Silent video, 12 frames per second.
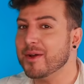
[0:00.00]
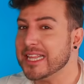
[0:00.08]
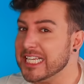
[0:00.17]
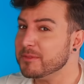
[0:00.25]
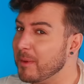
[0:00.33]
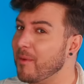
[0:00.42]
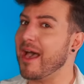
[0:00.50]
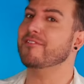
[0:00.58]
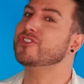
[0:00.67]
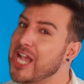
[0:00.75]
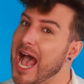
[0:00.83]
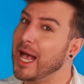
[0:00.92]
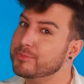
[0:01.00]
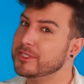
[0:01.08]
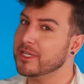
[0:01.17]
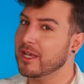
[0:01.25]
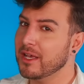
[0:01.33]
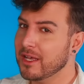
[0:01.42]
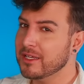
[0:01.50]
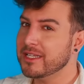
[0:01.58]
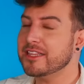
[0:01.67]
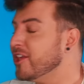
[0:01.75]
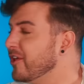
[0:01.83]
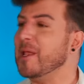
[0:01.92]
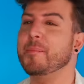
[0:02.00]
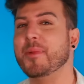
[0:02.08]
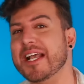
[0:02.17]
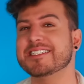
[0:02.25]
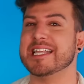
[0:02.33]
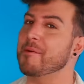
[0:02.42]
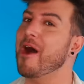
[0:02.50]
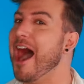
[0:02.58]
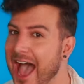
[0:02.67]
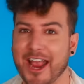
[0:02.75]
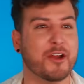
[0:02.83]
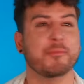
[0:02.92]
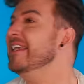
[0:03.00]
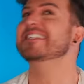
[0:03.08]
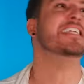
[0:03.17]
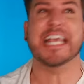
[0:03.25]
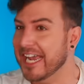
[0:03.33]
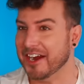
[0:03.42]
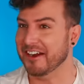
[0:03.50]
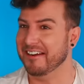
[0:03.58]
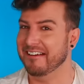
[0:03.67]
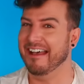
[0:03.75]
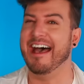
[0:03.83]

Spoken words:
are these people have jobs? And the only place that will hire me is here.